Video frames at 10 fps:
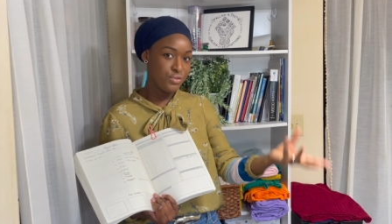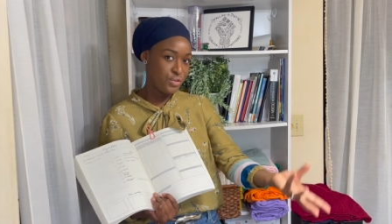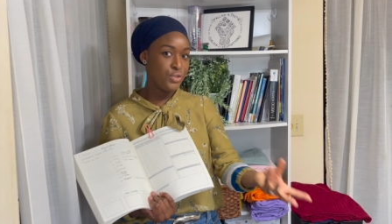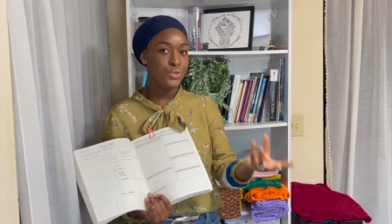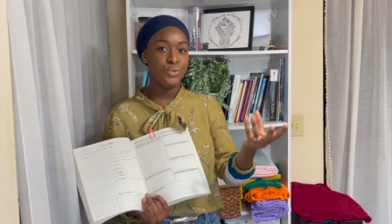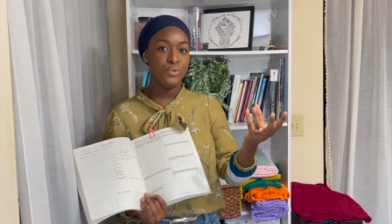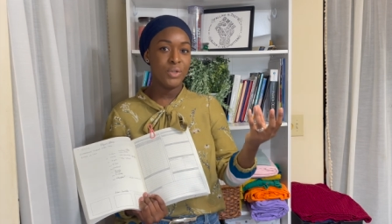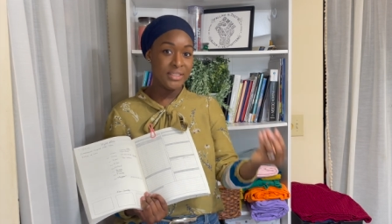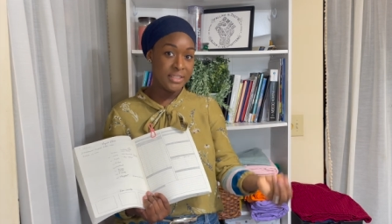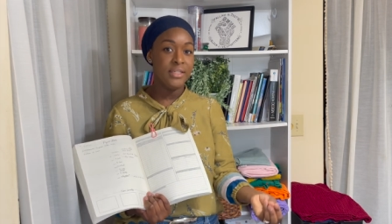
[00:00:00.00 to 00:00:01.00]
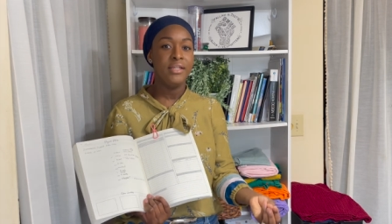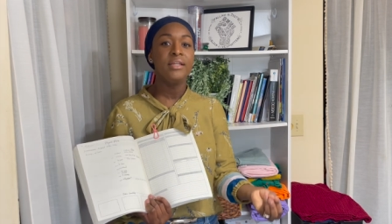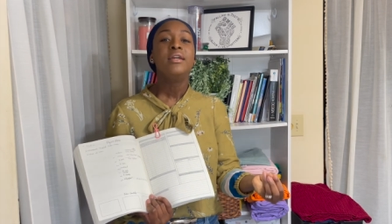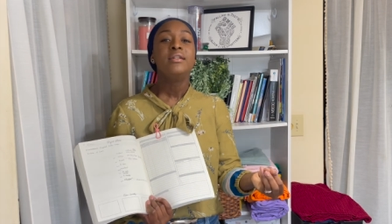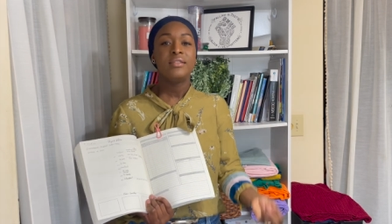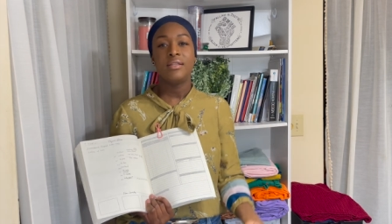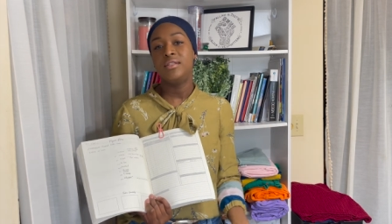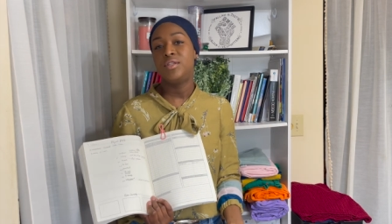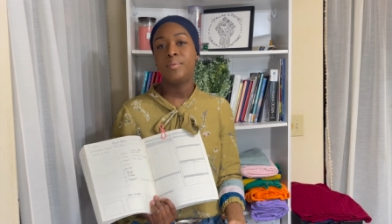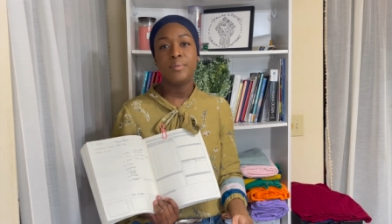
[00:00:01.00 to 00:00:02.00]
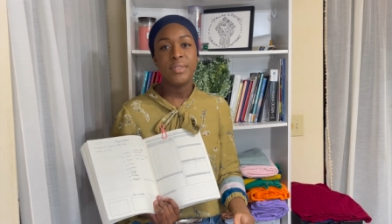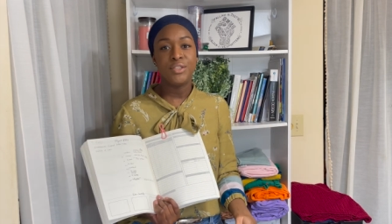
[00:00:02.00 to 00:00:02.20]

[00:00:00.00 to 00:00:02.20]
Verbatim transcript: to a T to the Zimmermann